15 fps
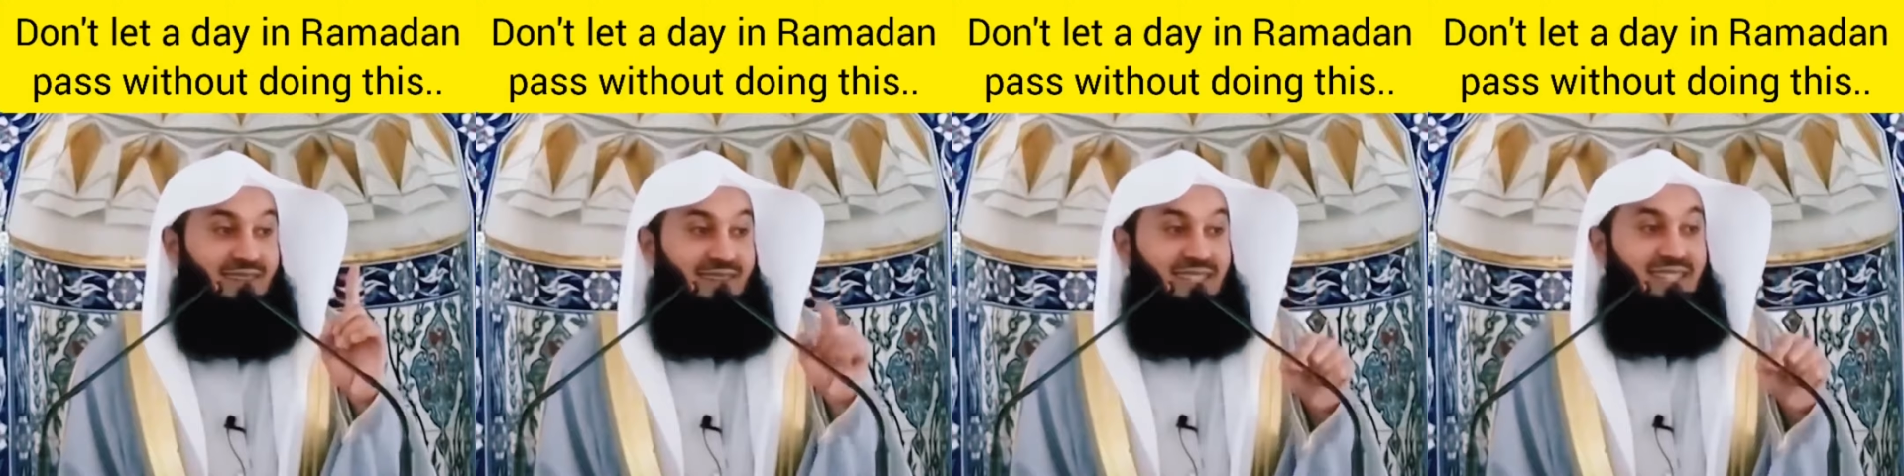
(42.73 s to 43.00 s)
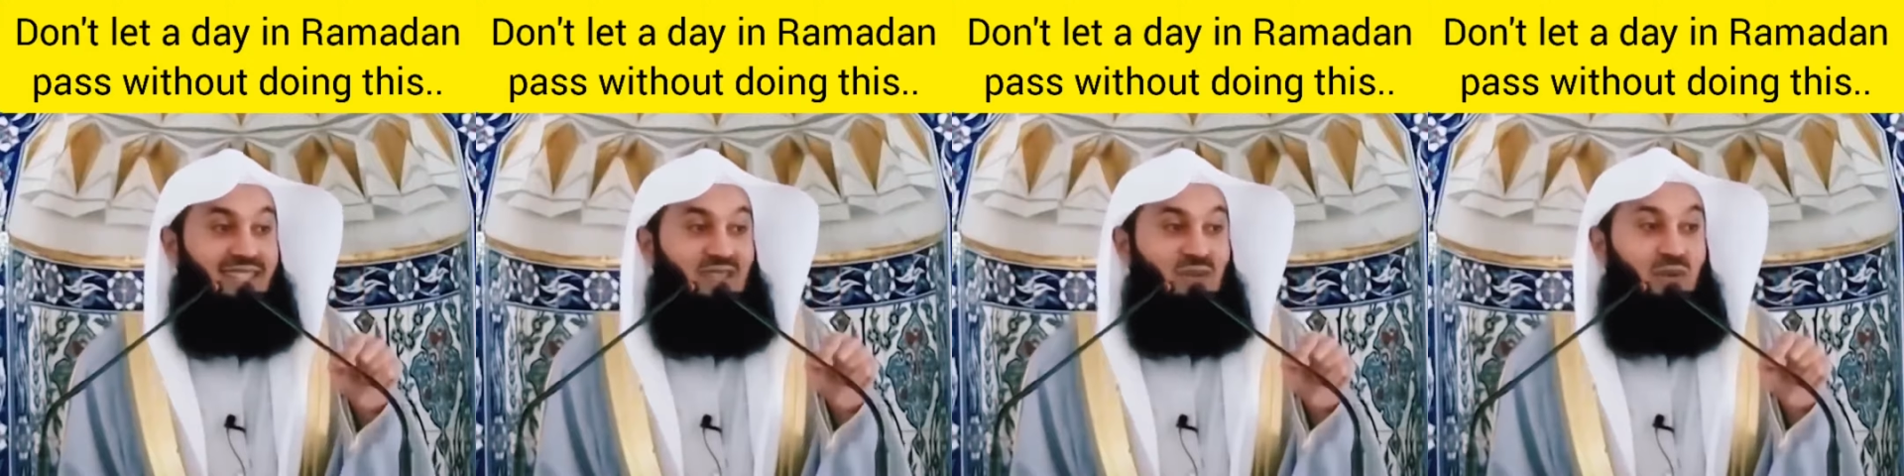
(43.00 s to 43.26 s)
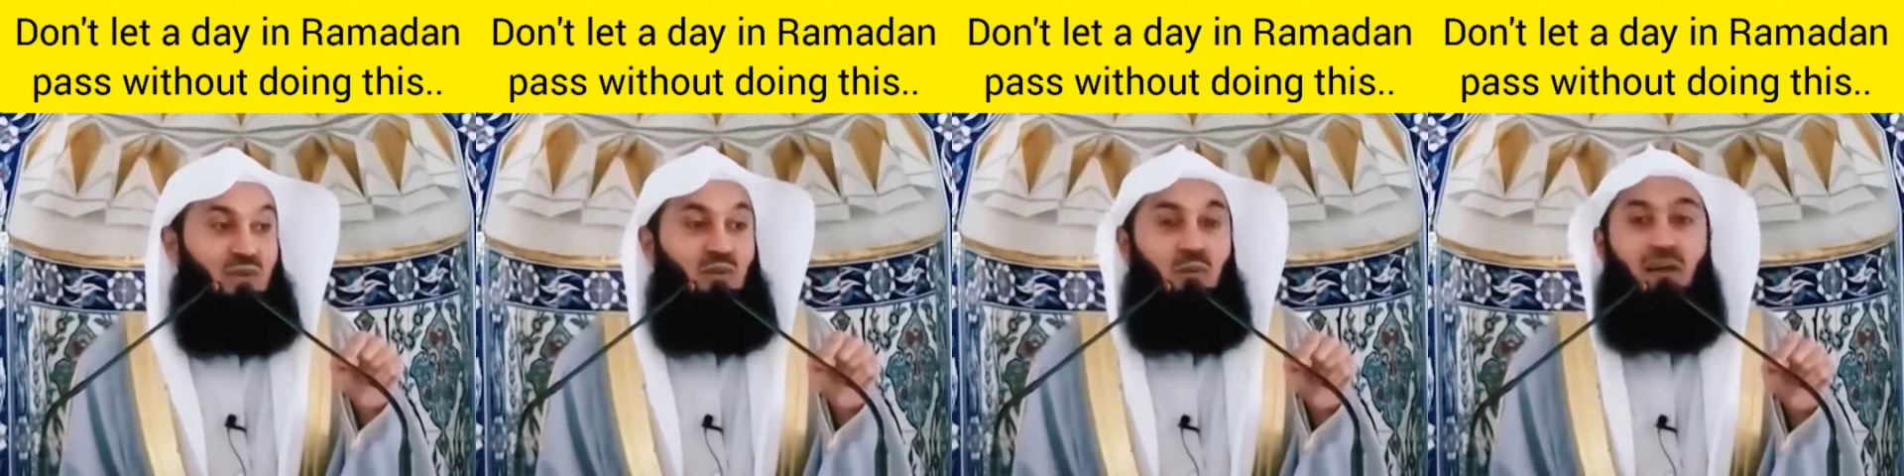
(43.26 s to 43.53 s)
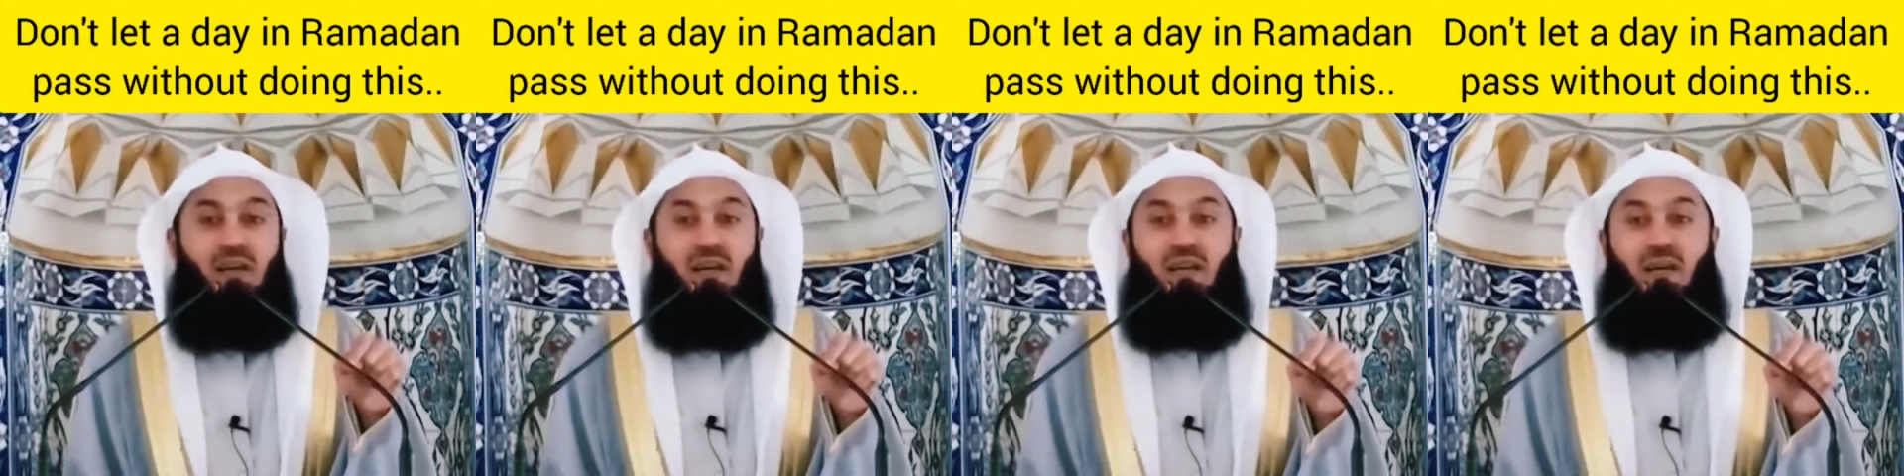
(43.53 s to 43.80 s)
That's in Surah
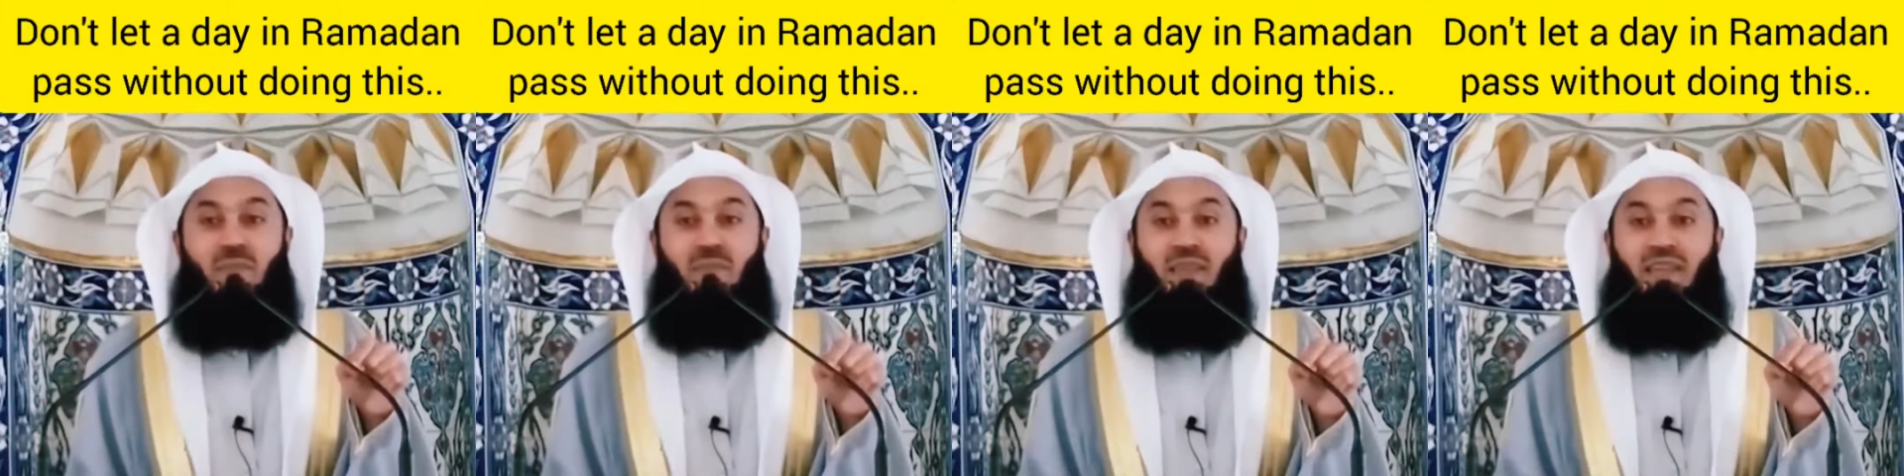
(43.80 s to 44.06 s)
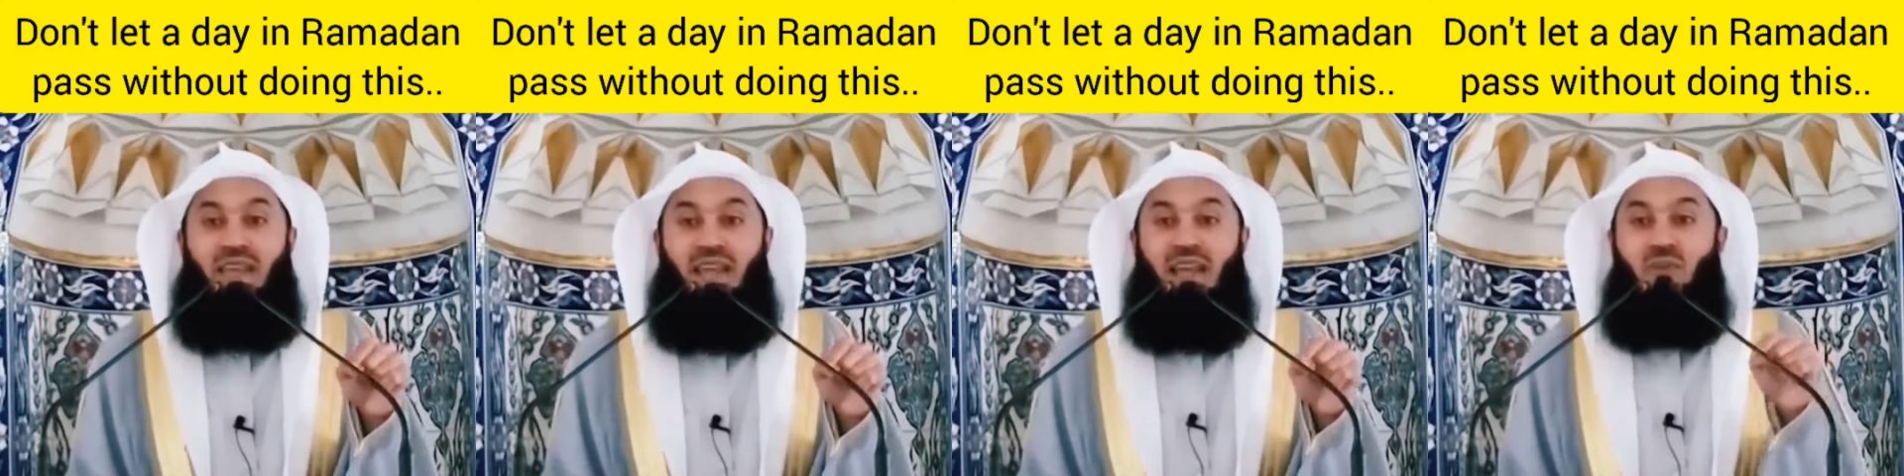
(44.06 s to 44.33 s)
Al-Baqarah.